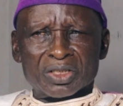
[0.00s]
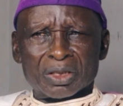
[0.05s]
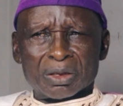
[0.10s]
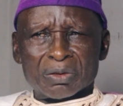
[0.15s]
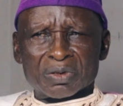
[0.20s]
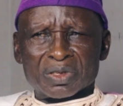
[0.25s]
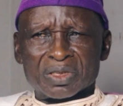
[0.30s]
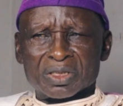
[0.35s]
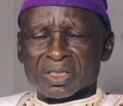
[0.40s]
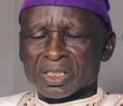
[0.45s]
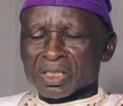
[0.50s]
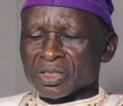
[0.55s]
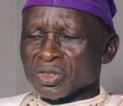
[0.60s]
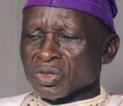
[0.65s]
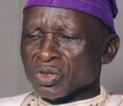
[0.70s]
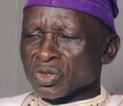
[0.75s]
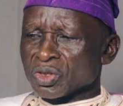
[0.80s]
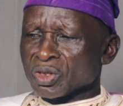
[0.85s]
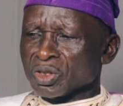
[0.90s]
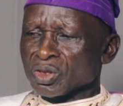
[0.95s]
some of the
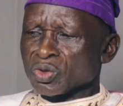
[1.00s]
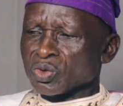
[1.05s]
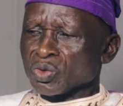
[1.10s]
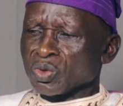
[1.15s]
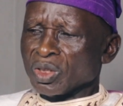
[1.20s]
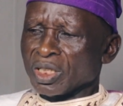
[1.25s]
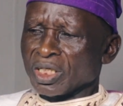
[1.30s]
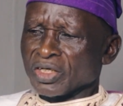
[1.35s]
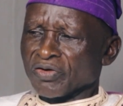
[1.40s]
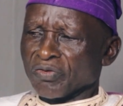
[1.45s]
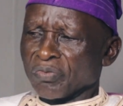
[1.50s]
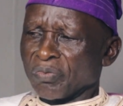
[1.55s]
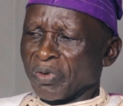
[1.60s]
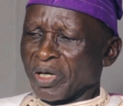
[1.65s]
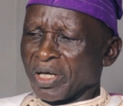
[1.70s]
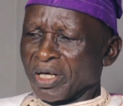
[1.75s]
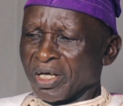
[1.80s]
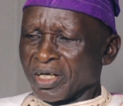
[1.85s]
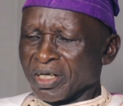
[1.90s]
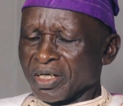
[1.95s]
traditional rulers
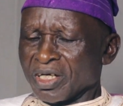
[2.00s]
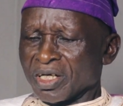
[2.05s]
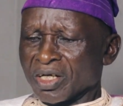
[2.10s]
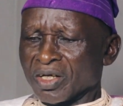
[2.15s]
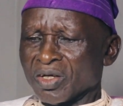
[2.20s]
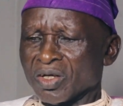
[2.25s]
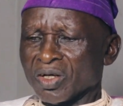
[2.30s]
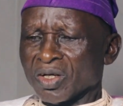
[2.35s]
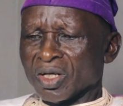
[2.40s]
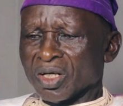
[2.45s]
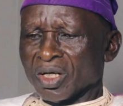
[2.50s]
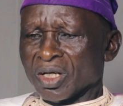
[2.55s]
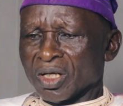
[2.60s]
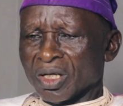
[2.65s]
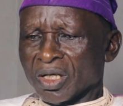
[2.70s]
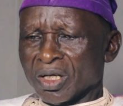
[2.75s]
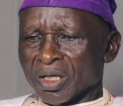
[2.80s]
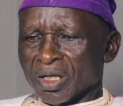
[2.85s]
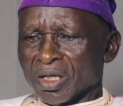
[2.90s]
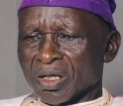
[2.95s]
spearheaded
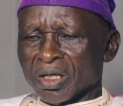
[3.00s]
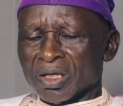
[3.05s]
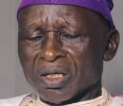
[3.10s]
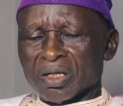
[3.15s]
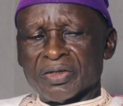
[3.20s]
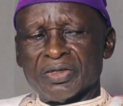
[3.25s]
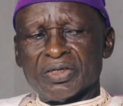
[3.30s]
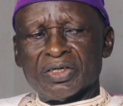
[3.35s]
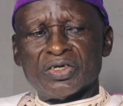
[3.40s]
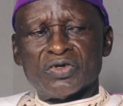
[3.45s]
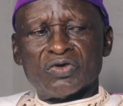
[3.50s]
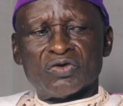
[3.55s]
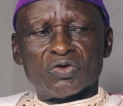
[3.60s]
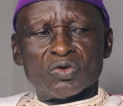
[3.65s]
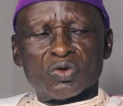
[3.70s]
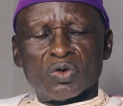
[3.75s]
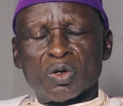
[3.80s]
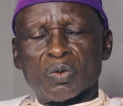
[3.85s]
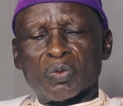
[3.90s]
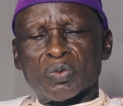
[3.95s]
the
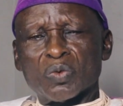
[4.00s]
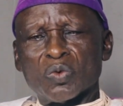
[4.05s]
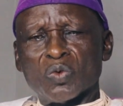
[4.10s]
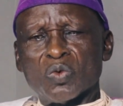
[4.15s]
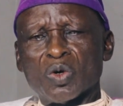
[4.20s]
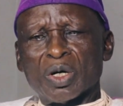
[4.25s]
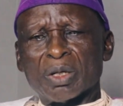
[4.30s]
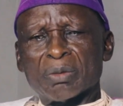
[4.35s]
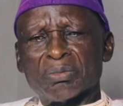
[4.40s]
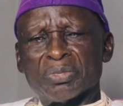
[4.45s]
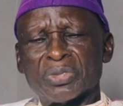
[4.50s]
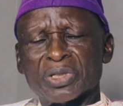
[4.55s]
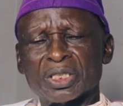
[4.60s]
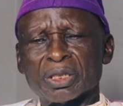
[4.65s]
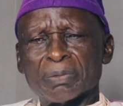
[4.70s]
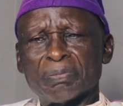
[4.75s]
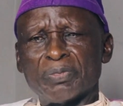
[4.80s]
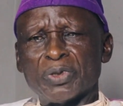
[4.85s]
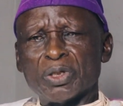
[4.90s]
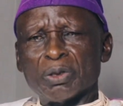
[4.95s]
issue of go and
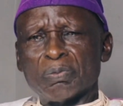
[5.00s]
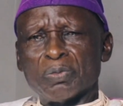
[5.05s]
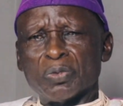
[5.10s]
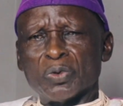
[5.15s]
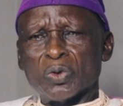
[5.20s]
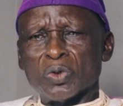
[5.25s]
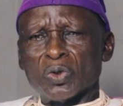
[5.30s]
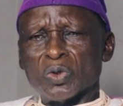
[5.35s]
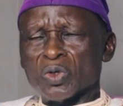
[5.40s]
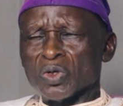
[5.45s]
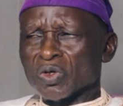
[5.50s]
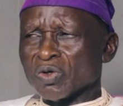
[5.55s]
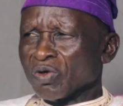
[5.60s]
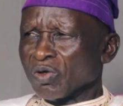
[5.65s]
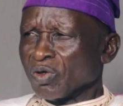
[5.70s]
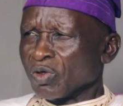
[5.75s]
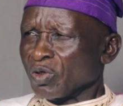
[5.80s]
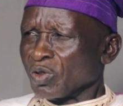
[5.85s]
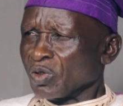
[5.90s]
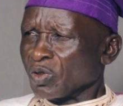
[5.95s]
bring people
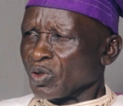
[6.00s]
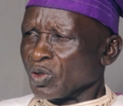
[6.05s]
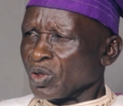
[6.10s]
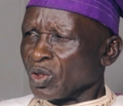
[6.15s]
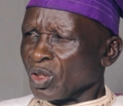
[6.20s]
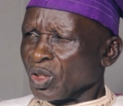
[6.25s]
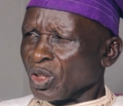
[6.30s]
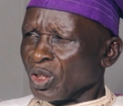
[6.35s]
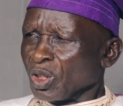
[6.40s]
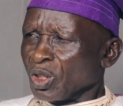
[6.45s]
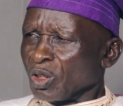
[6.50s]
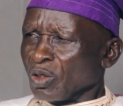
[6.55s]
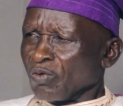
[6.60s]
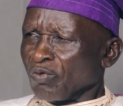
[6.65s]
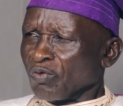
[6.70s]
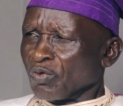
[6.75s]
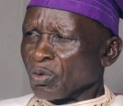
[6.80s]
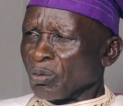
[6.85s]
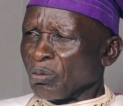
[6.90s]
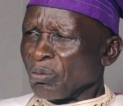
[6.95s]

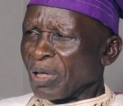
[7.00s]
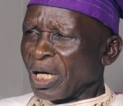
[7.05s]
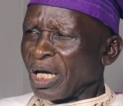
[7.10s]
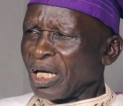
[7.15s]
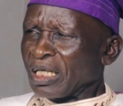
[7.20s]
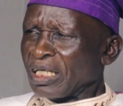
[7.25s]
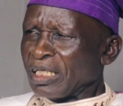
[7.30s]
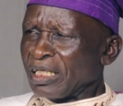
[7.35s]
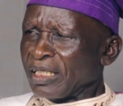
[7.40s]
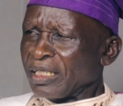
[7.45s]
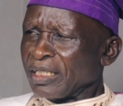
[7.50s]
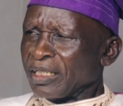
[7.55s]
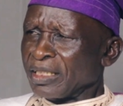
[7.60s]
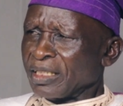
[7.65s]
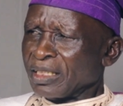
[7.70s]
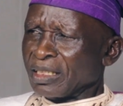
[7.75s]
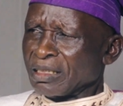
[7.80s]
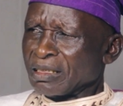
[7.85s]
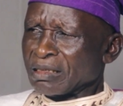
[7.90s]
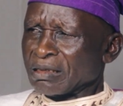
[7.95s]
from
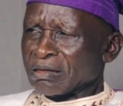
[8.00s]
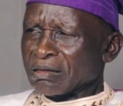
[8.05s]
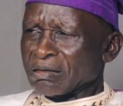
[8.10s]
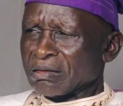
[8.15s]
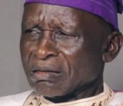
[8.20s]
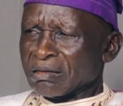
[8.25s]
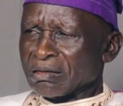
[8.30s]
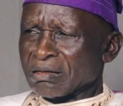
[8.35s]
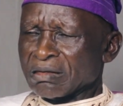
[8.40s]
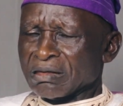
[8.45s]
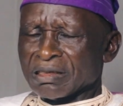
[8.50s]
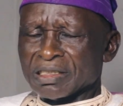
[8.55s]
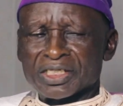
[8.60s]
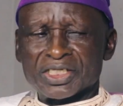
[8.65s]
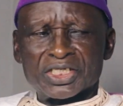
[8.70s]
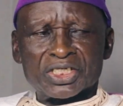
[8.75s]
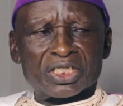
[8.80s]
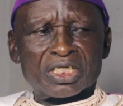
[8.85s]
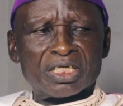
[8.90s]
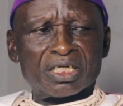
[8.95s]
Mali,
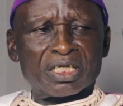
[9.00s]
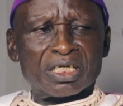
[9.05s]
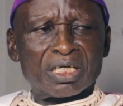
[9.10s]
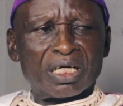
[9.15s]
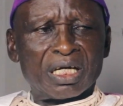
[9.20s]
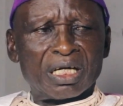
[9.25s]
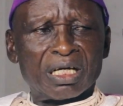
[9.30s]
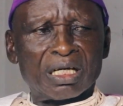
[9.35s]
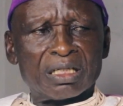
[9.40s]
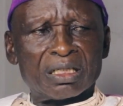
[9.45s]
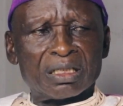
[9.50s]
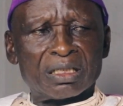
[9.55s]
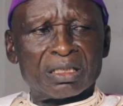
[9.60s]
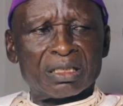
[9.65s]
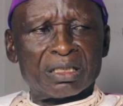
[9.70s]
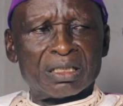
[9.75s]
Senegal,